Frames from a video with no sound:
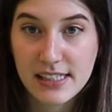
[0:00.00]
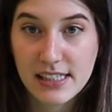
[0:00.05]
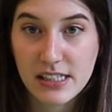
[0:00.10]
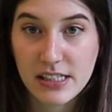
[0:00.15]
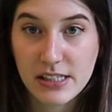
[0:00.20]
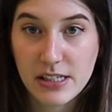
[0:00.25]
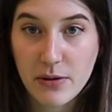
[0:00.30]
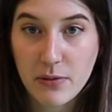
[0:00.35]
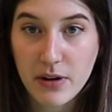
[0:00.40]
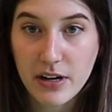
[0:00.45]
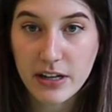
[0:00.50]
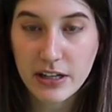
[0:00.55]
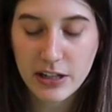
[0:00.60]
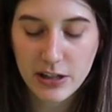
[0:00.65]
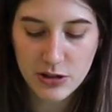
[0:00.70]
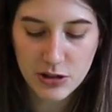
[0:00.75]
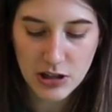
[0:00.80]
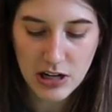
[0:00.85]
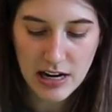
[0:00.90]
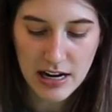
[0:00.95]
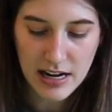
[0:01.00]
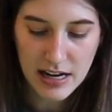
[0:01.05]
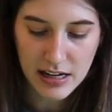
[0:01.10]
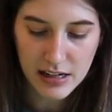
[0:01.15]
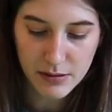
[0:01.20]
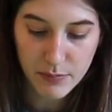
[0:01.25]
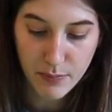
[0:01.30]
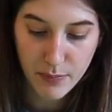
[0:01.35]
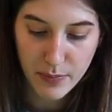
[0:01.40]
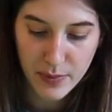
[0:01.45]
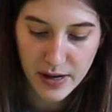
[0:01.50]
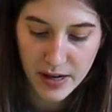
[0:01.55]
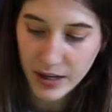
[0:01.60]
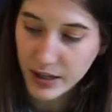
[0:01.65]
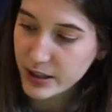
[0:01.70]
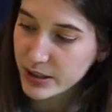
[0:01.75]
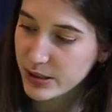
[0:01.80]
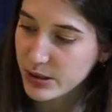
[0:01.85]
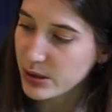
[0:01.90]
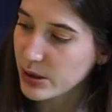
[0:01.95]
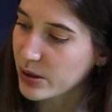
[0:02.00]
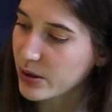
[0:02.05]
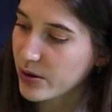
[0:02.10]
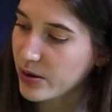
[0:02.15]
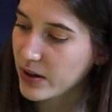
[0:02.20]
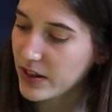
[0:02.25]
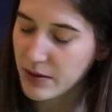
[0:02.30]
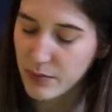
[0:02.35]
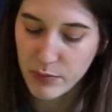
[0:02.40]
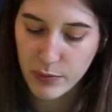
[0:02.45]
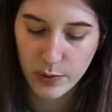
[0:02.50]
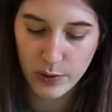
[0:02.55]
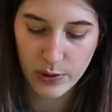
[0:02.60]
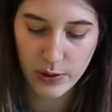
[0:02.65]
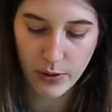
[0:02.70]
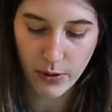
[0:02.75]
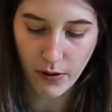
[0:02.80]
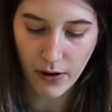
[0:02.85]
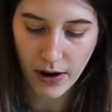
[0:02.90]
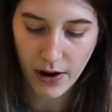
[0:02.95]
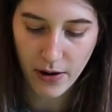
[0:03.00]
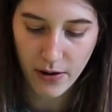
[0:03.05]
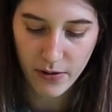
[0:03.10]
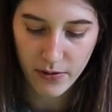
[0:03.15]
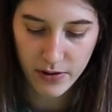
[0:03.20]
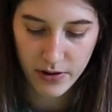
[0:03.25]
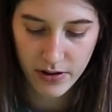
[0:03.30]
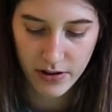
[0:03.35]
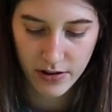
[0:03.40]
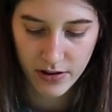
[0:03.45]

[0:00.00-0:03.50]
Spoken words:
So we're going to draw a bigger circle than Pluto,